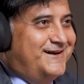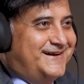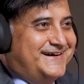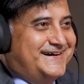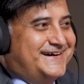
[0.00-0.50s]

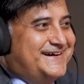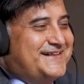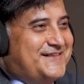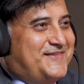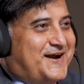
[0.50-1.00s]

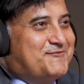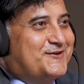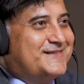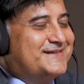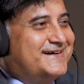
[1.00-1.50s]
And, that
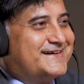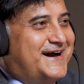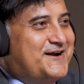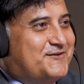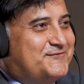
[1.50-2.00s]
was
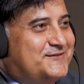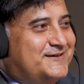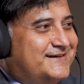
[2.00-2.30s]
kind of,